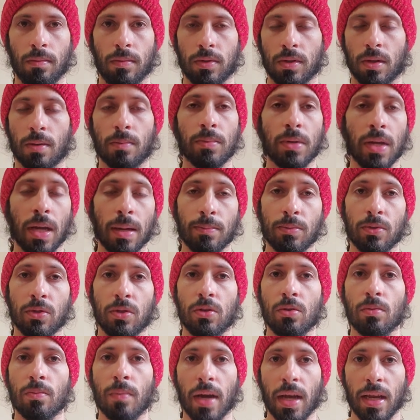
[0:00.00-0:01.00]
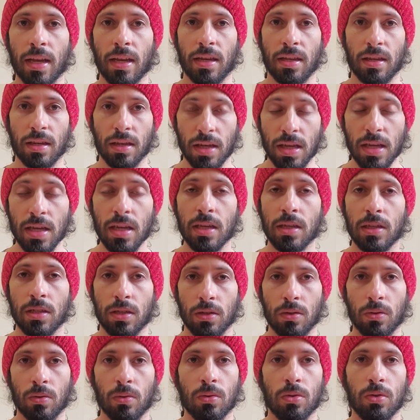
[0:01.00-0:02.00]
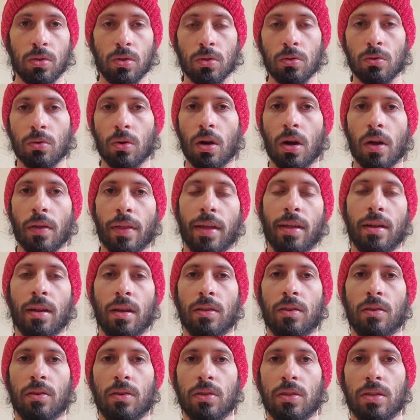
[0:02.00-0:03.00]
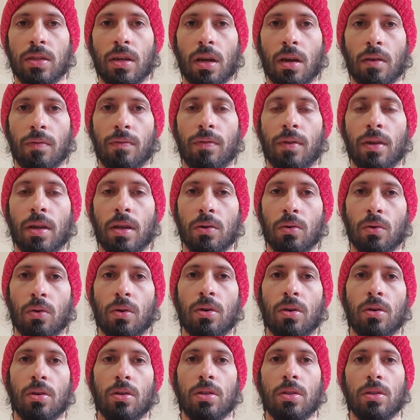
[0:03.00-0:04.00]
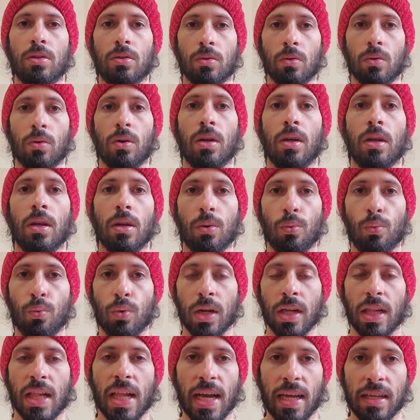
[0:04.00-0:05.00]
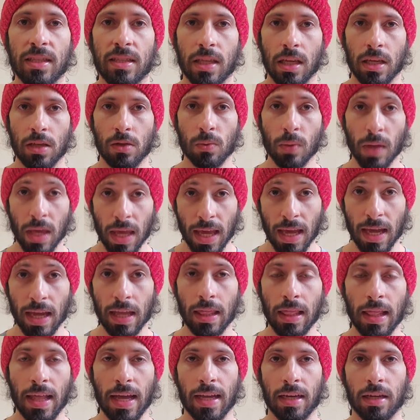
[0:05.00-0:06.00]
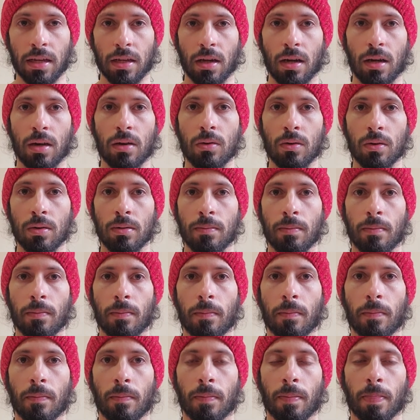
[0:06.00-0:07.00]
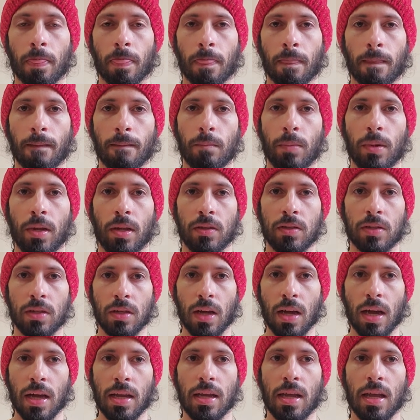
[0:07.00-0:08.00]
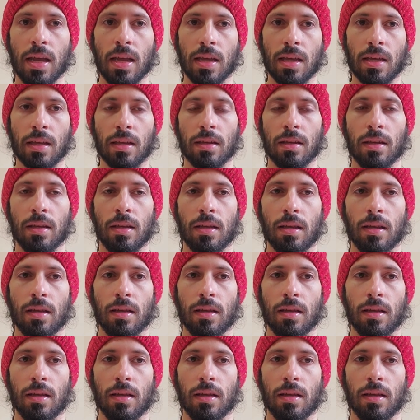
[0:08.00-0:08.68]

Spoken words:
Sometimes you might need to do all that other stuff in order to realize that you can let go, but it's not a